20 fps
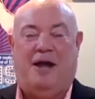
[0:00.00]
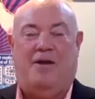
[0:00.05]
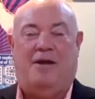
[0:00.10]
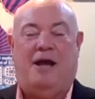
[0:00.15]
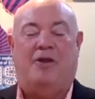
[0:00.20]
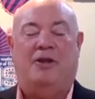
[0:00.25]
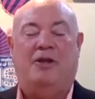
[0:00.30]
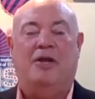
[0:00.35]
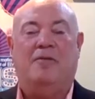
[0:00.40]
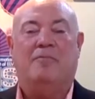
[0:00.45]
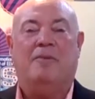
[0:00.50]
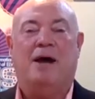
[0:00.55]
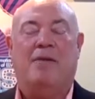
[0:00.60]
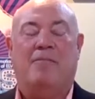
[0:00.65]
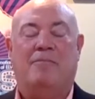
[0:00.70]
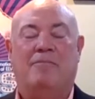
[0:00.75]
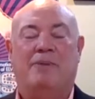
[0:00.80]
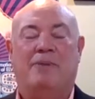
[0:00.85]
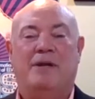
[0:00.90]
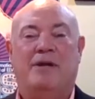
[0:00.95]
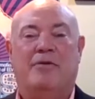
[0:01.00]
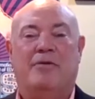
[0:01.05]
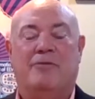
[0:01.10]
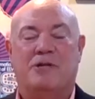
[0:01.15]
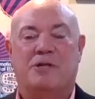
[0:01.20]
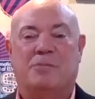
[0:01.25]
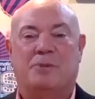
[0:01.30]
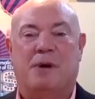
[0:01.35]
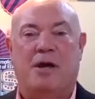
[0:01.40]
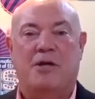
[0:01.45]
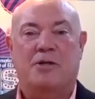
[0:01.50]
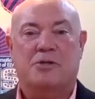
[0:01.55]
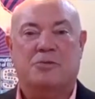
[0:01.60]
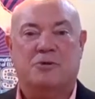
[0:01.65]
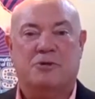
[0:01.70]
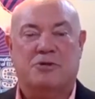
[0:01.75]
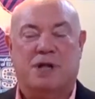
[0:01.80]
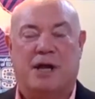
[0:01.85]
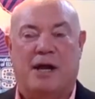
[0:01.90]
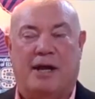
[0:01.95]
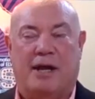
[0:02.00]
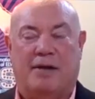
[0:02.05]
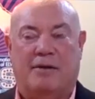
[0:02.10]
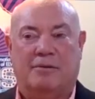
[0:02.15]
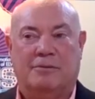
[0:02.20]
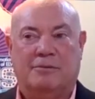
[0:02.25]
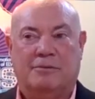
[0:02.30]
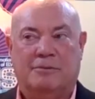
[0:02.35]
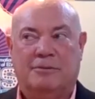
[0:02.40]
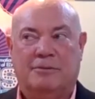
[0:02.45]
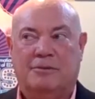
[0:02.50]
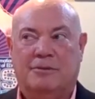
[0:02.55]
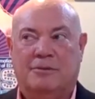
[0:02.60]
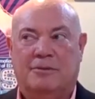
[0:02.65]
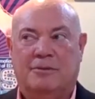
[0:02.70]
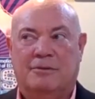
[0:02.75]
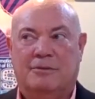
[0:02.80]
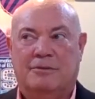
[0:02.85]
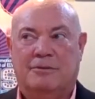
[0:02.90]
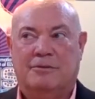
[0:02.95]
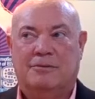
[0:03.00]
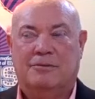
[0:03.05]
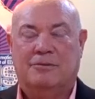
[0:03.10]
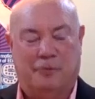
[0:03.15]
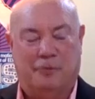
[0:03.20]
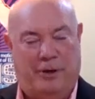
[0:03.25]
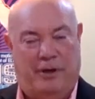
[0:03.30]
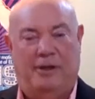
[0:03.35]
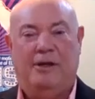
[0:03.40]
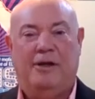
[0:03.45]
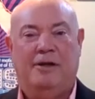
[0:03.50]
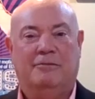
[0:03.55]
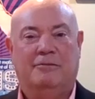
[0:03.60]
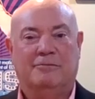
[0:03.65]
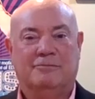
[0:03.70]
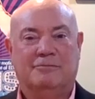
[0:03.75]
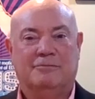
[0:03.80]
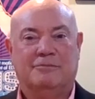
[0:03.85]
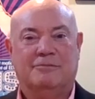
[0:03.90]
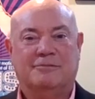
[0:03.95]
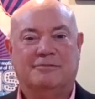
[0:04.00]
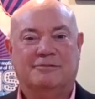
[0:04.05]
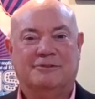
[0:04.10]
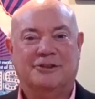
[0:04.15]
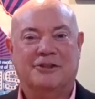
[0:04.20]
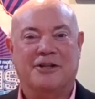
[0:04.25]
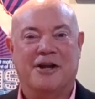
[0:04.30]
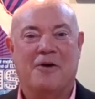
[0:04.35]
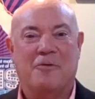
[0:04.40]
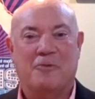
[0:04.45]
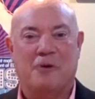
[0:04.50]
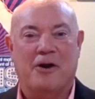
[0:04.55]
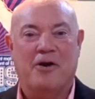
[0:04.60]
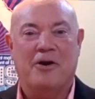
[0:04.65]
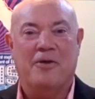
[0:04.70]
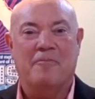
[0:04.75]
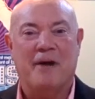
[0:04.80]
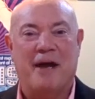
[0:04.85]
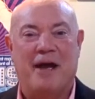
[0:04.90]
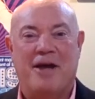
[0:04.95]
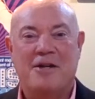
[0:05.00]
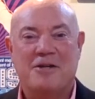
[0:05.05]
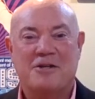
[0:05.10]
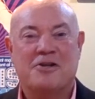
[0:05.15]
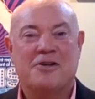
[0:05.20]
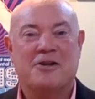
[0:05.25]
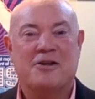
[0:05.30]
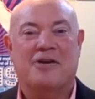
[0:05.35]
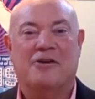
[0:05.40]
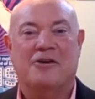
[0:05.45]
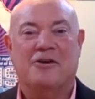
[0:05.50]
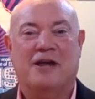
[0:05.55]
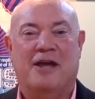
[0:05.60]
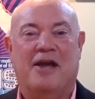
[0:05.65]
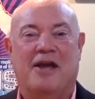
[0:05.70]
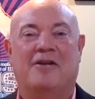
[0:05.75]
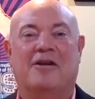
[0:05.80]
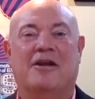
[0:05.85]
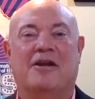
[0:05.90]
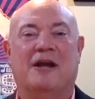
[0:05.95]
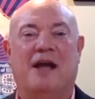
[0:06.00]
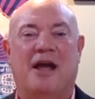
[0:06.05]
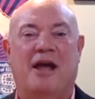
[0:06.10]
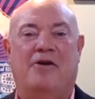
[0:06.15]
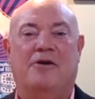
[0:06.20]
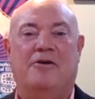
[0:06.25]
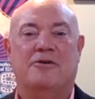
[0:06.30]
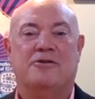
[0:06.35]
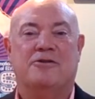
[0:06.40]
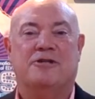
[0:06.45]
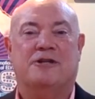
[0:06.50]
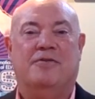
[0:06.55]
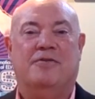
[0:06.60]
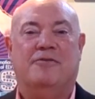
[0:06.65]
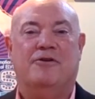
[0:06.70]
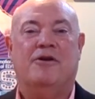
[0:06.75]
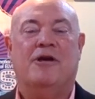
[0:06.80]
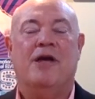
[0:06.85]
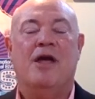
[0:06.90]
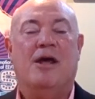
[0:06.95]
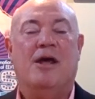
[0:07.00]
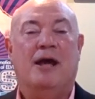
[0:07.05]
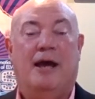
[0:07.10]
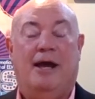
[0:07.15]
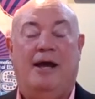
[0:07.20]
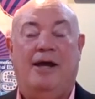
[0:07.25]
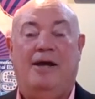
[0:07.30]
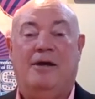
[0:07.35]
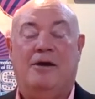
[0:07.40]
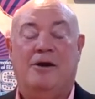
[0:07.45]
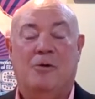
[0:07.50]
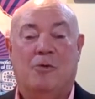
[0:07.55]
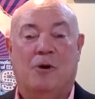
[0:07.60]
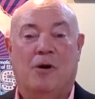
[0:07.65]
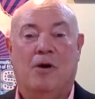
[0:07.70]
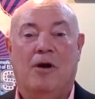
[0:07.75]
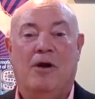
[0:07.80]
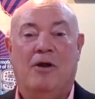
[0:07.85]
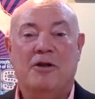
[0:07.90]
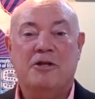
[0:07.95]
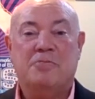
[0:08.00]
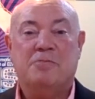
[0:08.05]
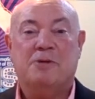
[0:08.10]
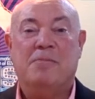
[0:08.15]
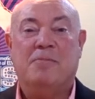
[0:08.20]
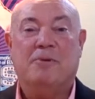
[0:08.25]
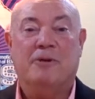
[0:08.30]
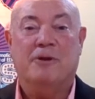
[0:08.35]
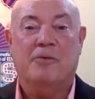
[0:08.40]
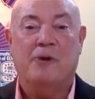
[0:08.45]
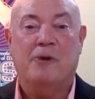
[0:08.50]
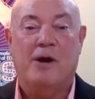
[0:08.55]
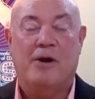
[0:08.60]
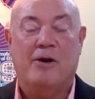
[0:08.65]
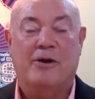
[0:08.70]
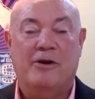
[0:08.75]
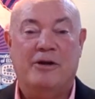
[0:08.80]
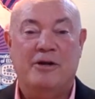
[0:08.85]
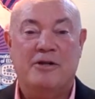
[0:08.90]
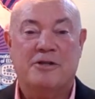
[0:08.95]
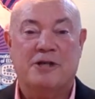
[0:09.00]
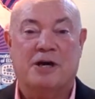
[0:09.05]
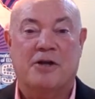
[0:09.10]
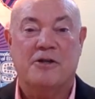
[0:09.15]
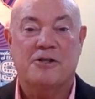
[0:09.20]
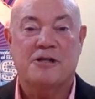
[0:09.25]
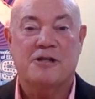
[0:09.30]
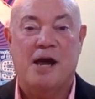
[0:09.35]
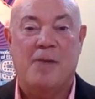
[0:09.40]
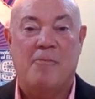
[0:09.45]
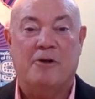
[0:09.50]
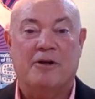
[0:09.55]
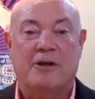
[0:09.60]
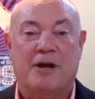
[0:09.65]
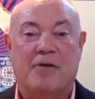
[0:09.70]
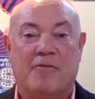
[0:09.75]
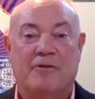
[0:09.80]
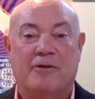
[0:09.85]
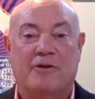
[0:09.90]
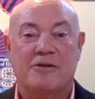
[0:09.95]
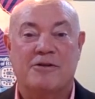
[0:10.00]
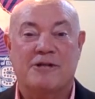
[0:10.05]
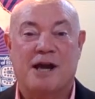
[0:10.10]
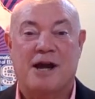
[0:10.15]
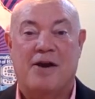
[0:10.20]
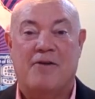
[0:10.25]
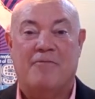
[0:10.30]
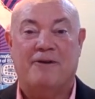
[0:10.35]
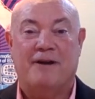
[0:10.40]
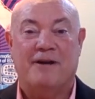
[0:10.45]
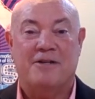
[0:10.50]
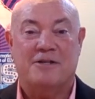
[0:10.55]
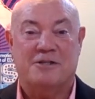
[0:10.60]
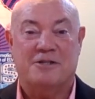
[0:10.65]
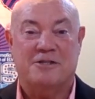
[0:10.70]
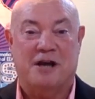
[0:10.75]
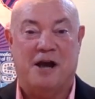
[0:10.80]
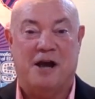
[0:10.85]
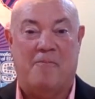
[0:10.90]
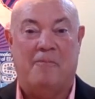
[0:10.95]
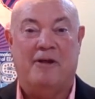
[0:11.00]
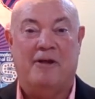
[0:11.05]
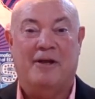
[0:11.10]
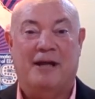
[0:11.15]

I think my immediate response was like really you're not wearing a mask. You not. You can't get a handkerchief. You. Hey, we're all these people that wear hoodies all the time and cover the entire faces up.